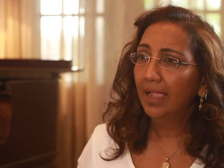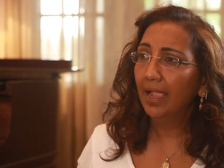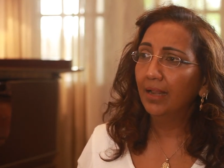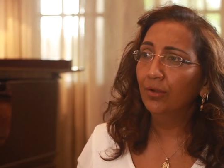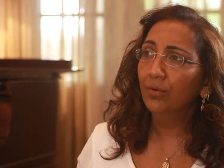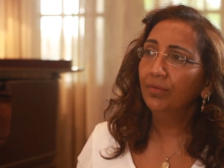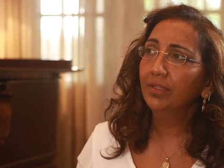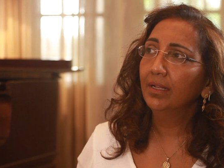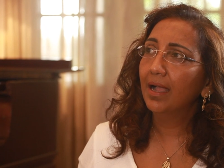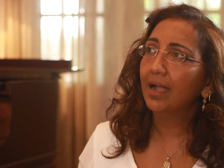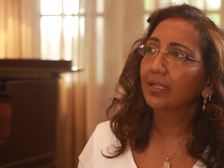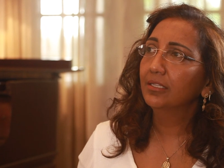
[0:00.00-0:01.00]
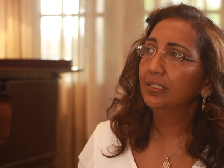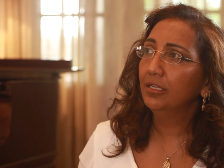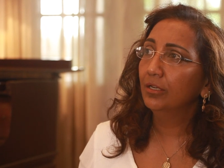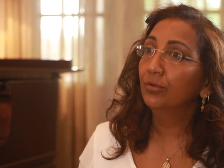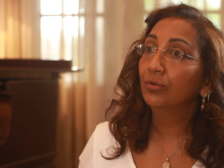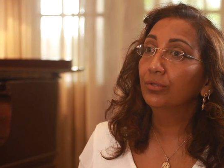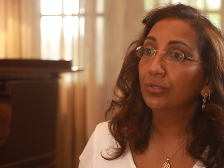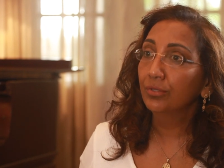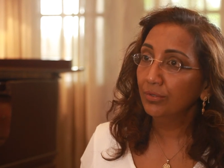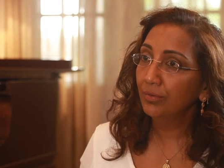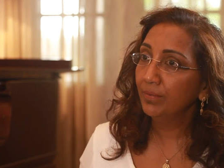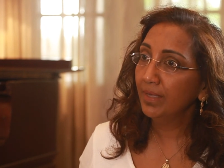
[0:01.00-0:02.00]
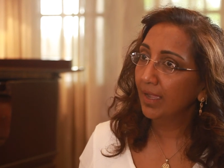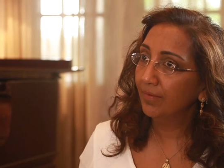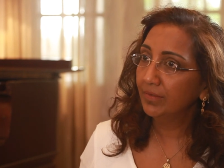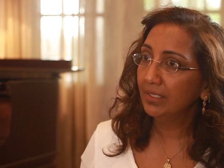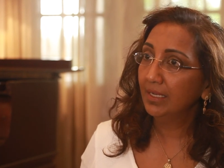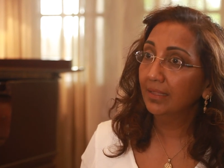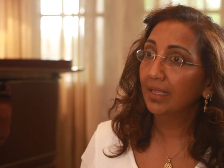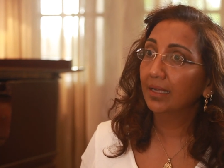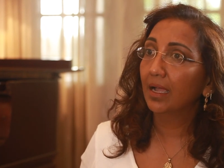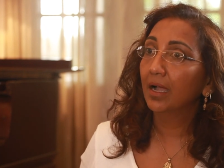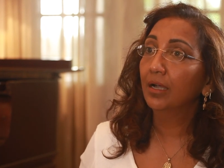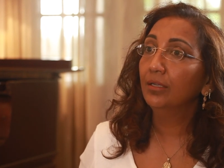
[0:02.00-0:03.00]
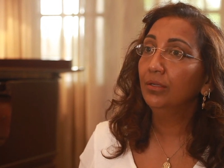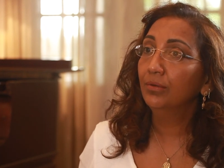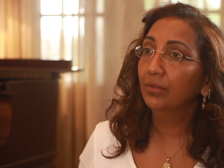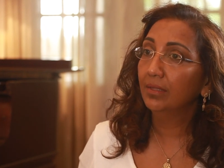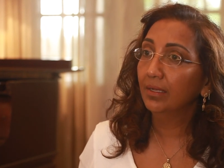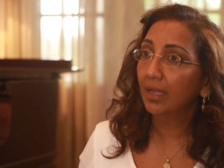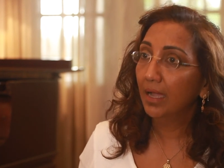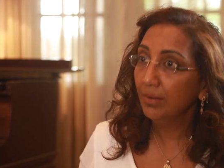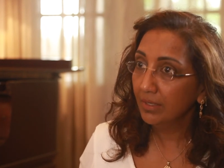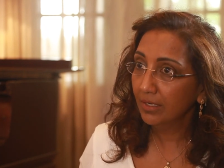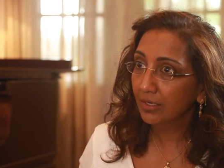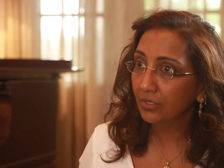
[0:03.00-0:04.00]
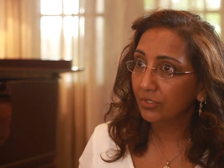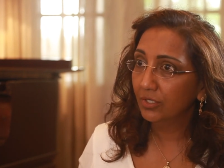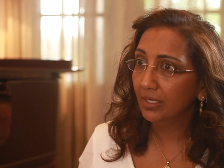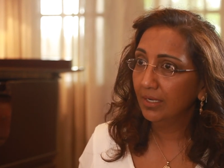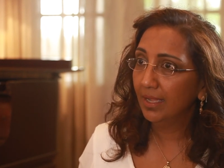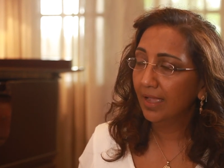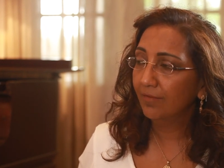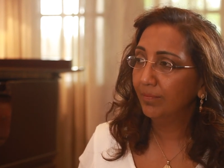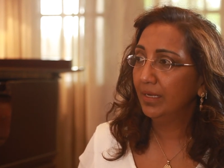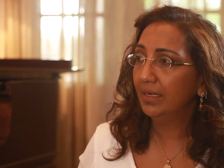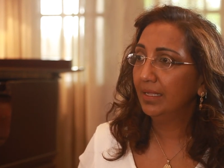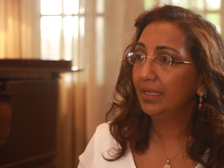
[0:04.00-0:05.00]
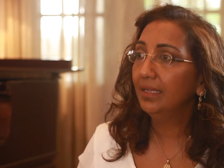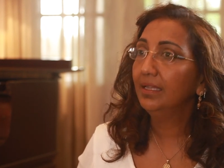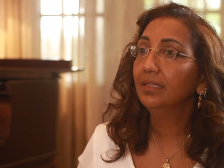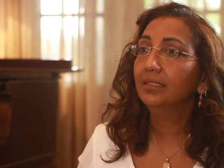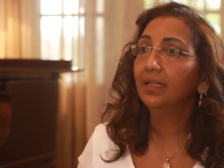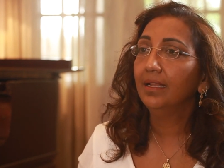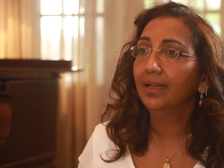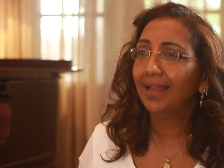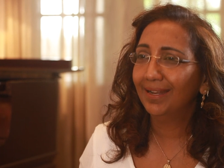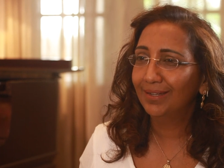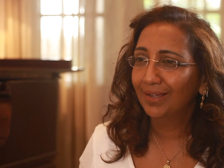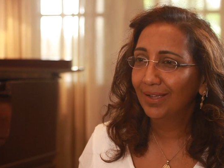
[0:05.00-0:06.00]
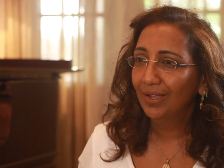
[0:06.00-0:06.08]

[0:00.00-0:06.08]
And over the last year or so, we have seen that our youth in our country have been easily led